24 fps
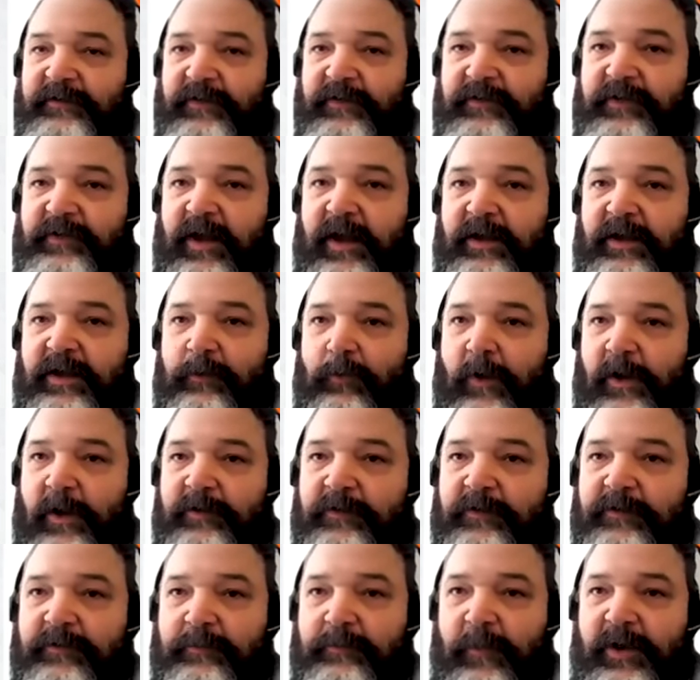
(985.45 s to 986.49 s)
If you take it
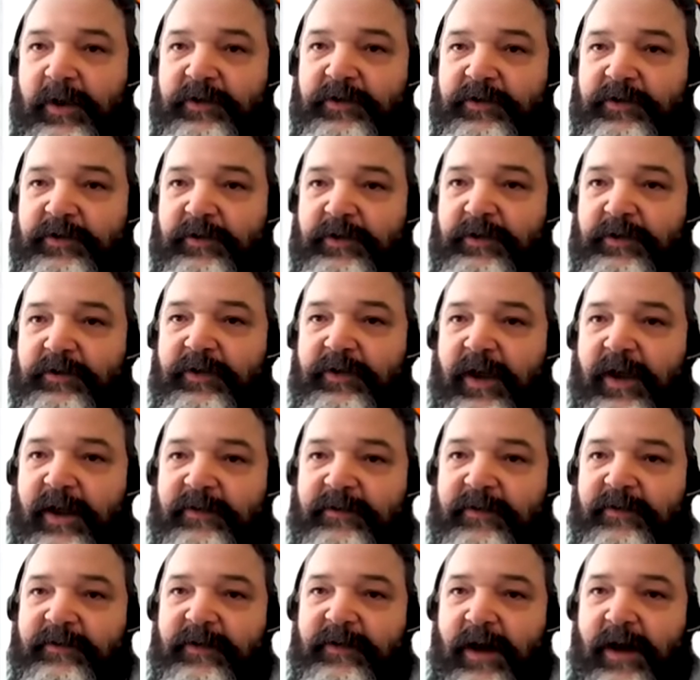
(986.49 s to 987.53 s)
once, make sure you
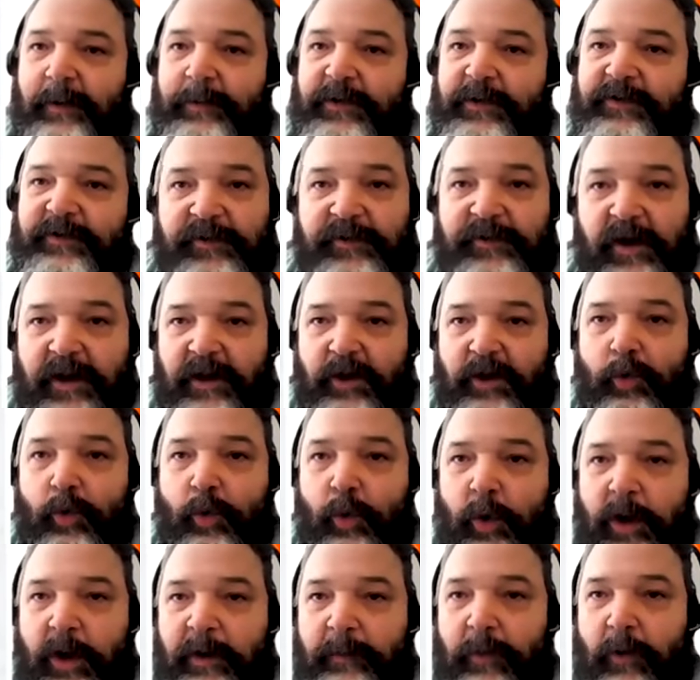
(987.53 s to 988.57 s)
take the time to study your
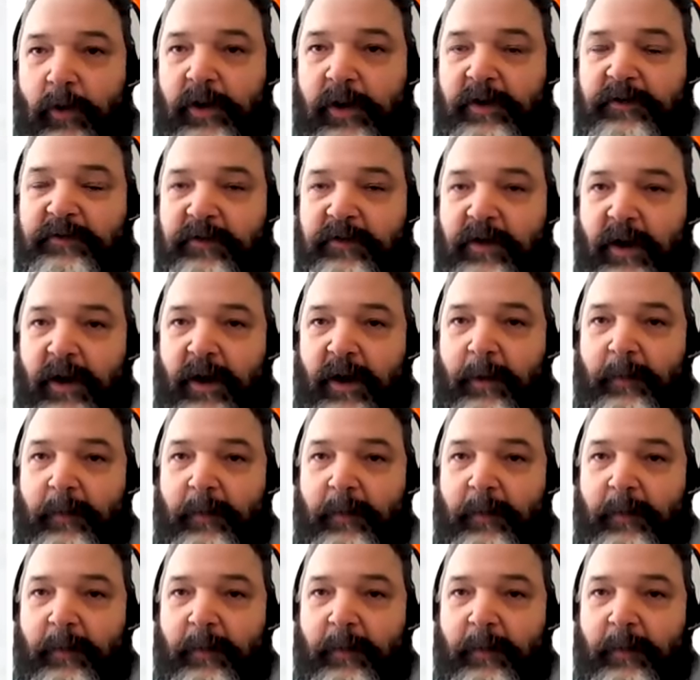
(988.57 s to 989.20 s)
weak points.